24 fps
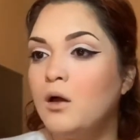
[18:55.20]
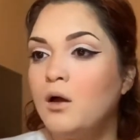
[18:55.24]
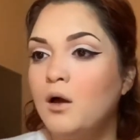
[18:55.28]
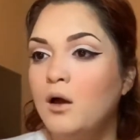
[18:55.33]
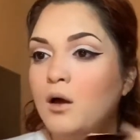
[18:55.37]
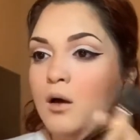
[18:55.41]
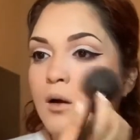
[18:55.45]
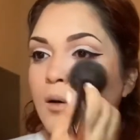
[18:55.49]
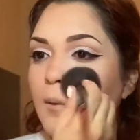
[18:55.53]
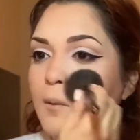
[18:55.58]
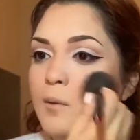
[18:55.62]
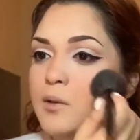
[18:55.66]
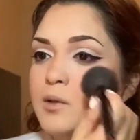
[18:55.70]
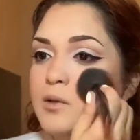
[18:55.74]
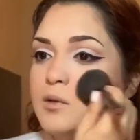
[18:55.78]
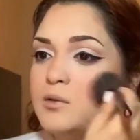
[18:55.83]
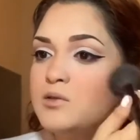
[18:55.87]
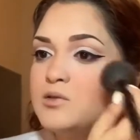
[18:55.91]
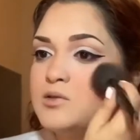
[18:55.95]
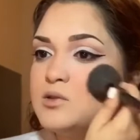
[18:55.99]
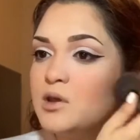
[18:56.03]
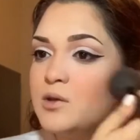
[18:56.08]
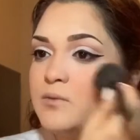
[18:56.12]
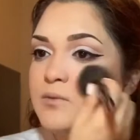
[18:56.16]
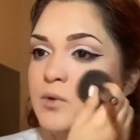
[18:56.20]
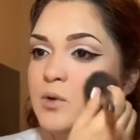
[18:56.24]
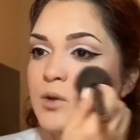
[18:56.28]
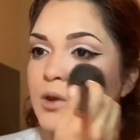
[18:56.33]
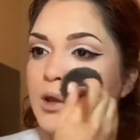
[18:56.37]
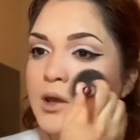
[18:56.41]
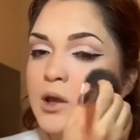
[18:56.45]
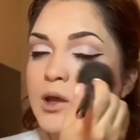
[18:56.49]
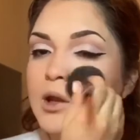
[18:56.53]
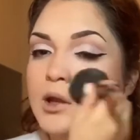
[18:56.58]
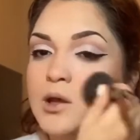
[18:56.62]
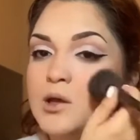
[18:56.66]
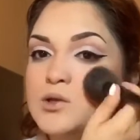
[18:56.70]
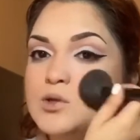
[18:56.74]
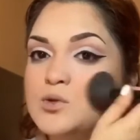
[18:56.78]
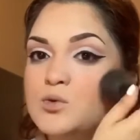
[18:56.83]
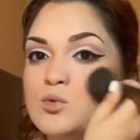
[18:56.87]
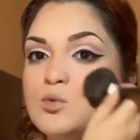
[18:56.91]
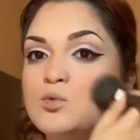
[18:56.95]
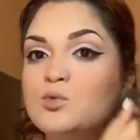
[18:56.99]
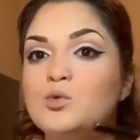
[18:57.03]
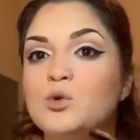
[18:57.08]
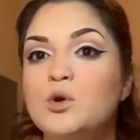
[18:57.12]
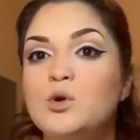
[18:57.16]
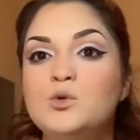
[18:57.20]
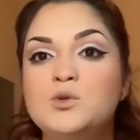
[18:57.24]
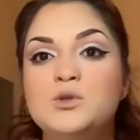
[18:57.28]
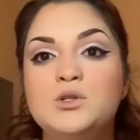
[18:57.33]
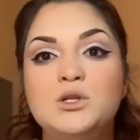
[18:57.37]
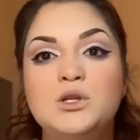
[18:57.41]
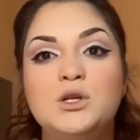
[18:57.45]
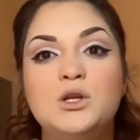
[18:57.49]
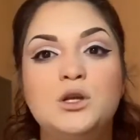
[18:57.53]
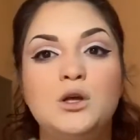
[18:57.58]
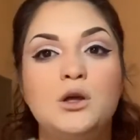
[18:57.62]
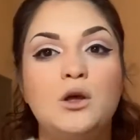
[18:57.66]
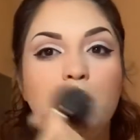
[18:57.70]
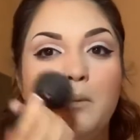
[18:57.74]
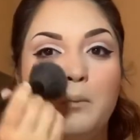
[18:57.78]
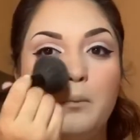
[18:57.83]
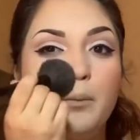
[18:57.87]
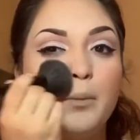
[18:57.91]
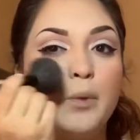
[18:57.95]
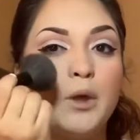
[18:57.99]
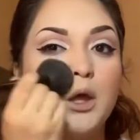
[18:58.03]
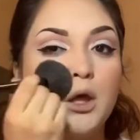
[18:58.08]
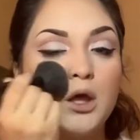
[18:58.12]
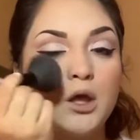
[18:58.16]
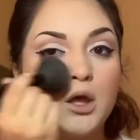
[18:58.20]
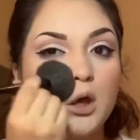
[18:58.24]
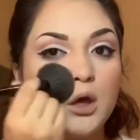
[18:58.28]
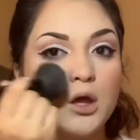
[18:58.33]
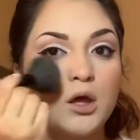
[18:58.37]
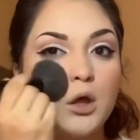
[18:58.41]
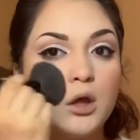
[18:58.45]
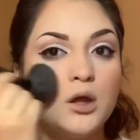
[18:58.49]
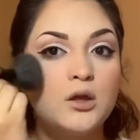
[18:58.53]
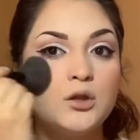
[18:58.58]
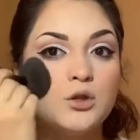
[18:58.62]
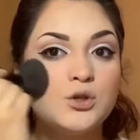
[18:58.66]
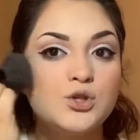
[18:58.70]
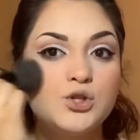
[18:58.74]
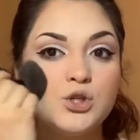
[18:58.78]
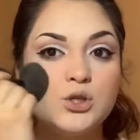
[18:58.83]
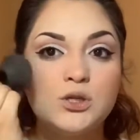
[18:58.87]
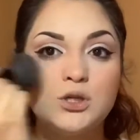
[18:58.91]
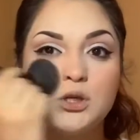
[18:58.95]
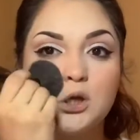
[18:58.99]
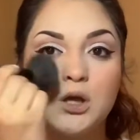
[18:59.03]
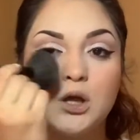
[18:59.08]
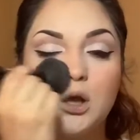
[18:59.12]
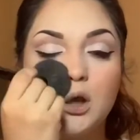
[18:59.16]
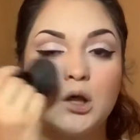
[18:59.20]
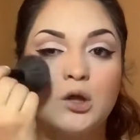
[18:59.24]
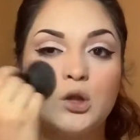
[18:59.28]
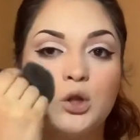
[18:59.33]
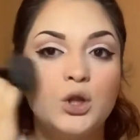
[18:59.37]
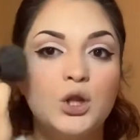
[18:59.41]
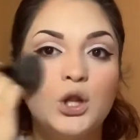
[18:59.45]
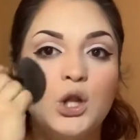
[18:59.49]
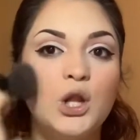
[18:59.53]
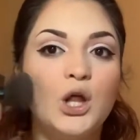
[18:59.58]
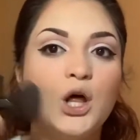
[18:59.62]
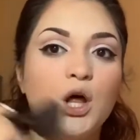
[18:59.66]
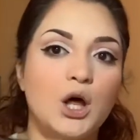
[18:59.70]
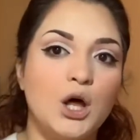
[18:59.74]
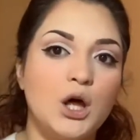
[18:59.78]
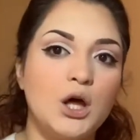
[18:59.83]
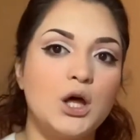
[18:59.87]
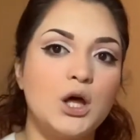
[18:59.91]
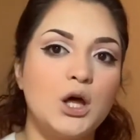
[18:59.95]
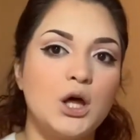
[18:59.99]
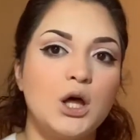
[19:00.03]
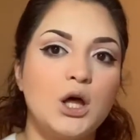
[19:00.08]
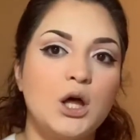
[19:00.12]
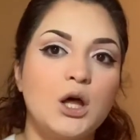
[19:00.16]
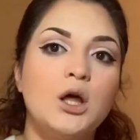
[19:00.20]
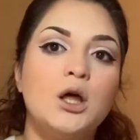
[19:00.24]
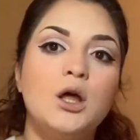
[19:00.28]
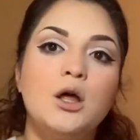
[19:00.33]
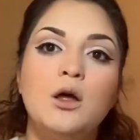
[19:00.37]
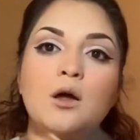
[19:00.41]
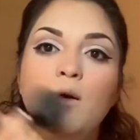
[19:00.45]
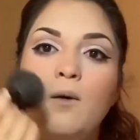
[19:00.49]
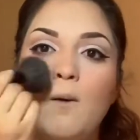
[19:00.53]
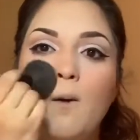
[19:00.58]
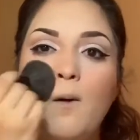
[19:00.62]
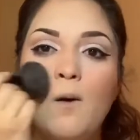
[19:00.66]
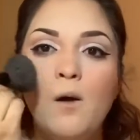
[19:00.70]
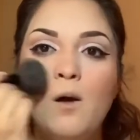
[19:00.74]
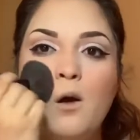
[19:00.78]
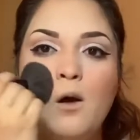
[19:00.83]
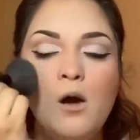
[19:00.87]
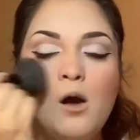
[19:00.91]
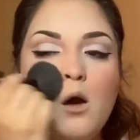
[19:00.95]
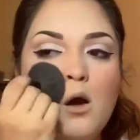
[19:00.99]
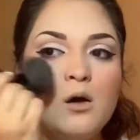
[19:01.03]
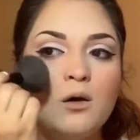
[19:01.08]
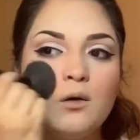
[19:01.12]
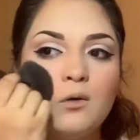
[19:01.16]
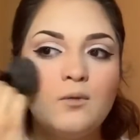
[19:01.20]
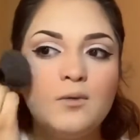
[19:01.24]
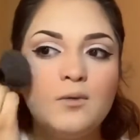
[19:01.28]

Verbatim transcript: Oh, it does give you like a nice rosy pink cheek look. Oh,